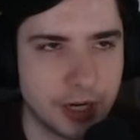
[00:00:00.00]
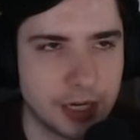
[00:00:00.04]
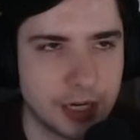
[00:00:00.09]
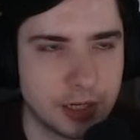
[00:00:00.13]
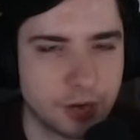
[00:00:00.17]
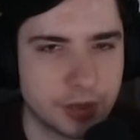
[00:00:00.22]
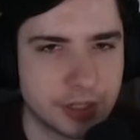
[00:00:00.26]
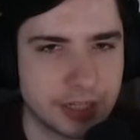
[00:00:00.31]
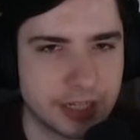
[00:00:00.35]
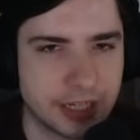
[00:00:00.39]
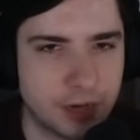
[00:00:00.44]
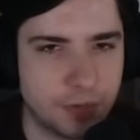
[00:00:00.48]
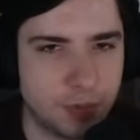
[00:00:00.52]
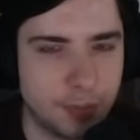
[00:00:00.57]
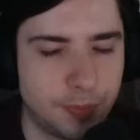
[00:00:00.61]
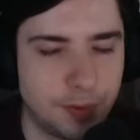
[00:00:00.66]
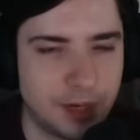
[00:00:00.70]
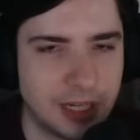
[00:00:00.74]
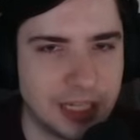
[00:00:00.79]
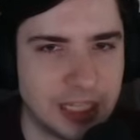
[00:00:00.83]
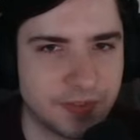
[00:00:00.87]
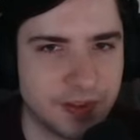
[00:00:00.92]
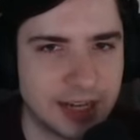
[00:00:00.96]
Because it can
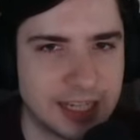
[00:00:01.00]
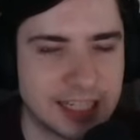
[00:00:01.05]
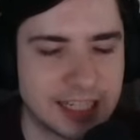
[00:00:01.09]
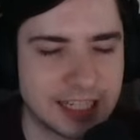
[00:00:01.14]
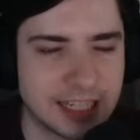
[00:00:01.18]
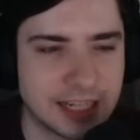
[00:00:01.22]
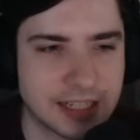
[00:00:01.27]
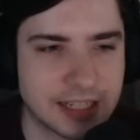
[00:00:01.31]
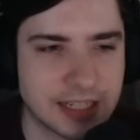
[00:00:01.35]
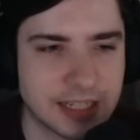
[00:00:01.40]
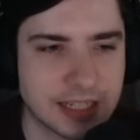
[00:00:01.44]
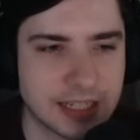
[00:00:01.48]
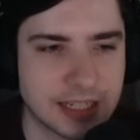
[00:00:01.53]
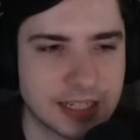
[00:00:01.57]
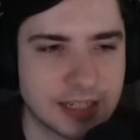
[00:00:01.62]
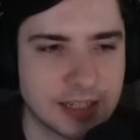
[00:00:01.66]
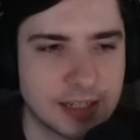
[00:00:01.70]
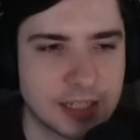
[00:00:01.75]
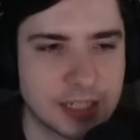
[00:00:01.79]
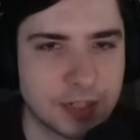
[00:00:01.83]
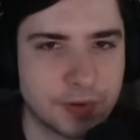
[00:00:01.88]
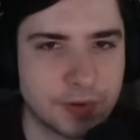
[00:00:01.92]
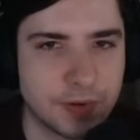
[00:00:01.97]
replace Vice Glasses.
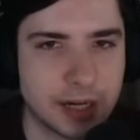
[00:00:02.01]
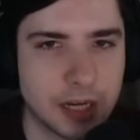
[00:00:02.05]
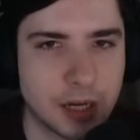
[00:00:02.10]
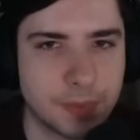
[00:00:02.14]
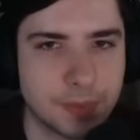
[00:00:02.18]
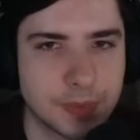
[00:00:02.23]
Straight up.